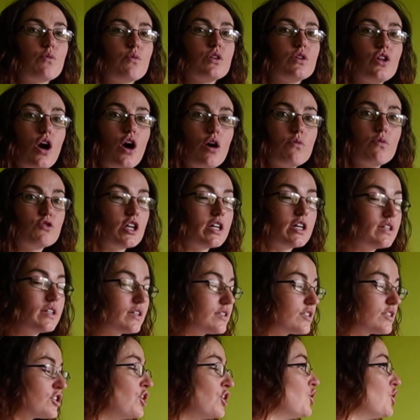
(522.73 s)
what the object
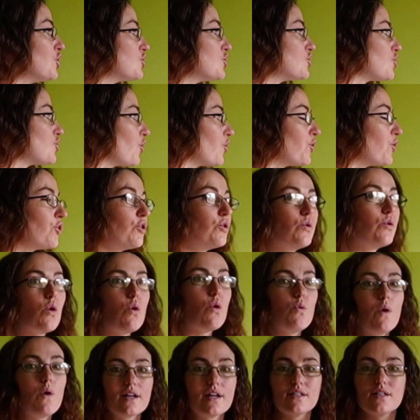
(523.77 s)
is. So who or
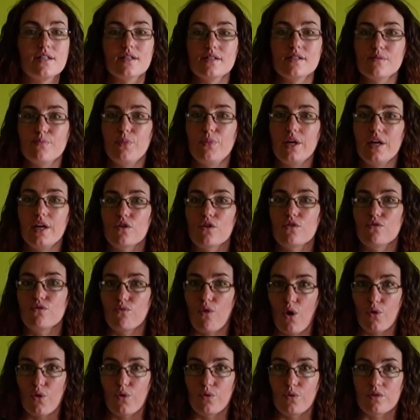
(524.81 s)
what is being
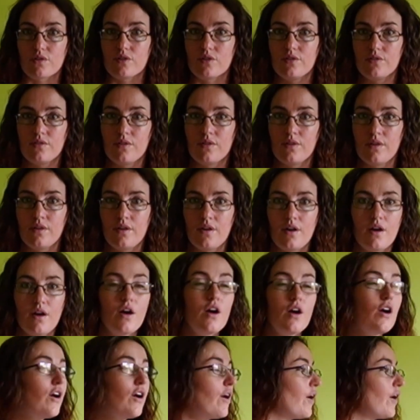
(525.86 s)
grown?
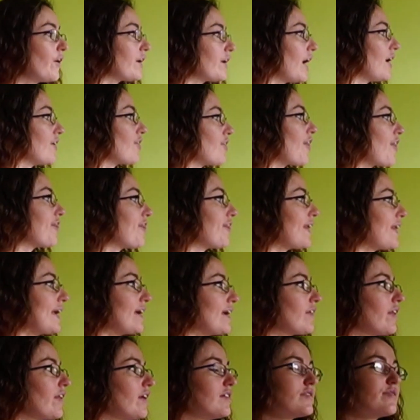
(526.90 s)
Okay, the thing
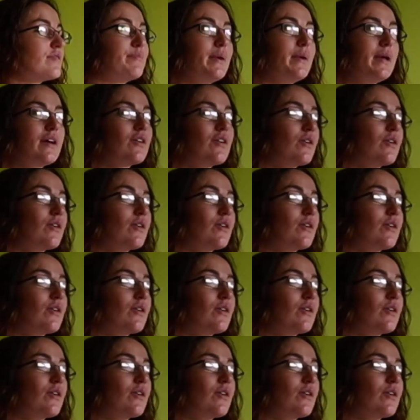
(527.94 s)
that is being